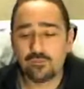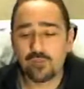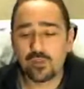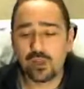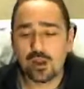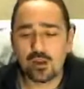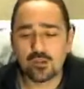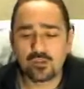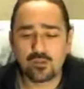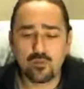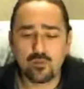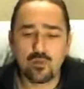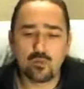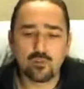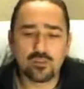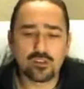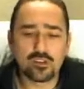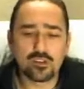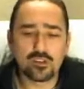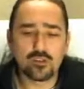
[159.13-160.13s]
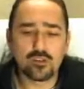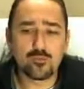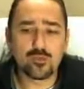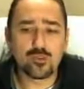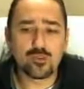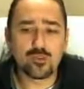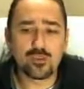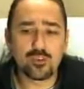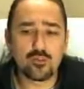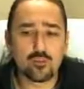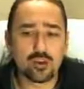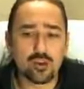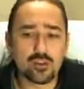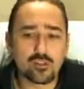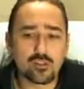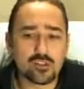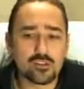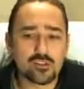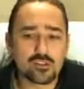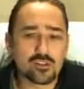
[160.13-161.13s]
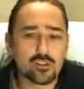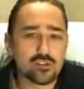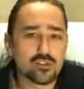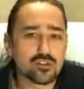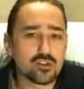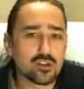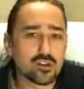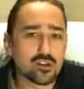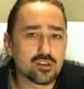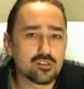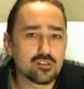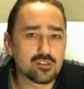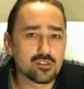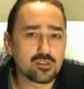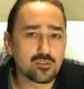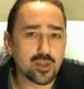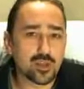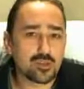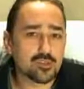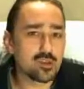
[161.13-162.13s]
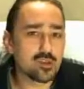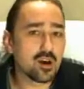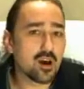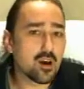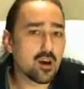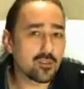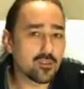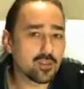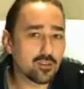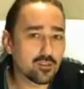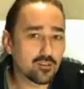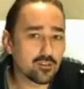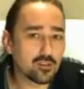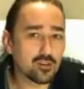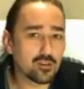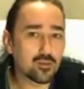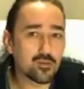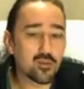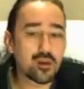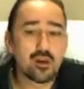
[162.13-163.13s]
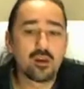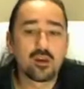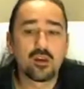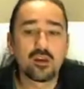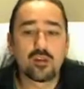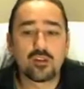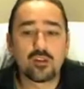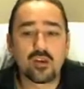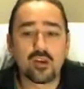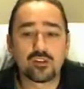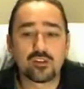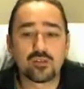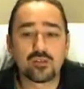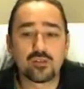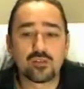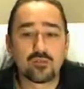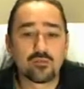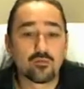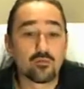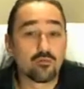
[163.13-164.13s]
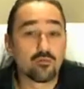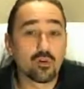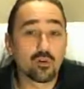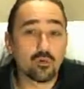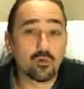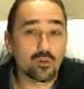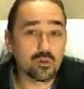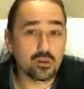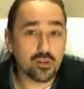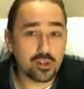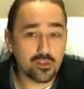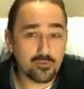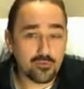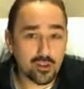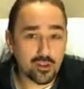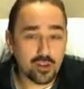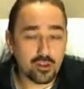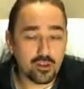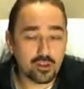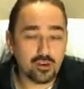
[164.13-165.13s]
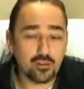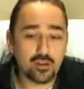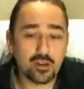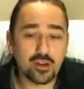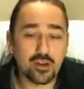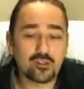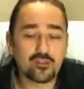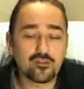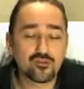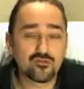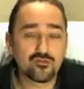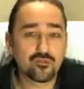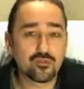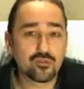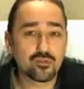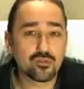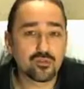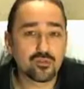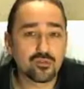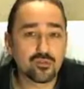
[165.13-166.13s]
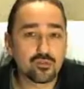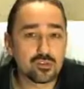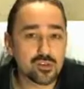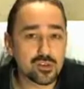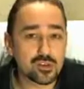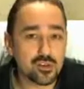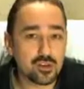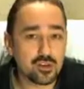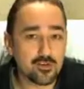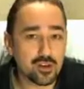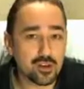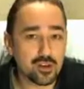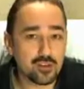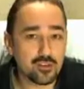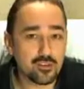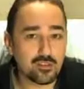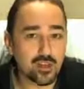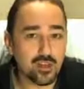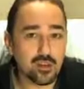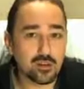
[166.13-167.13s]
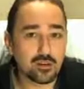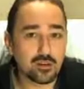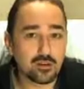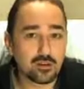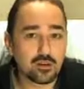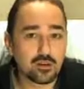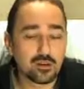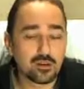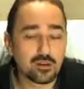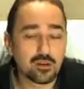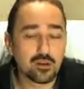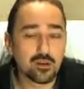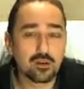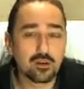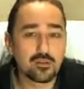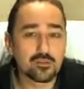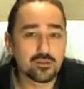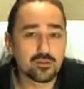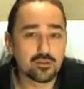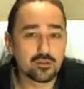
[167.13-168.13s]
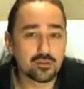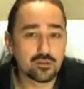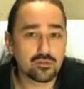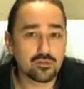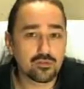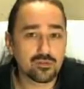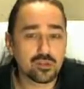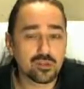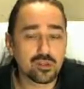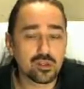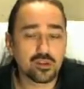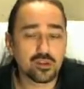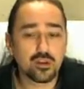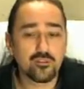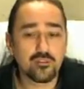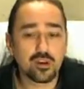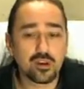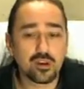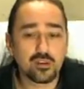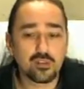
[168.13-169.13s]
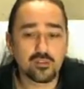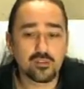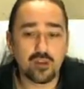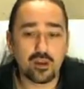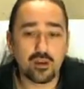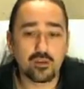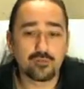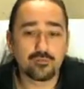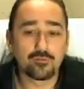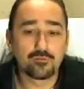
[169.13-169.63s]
How does that? Well, redistribution of wealth, that's socialism, that's communism, that's rewarding failure, and it's true to a significant extent. It's true to a significant extent.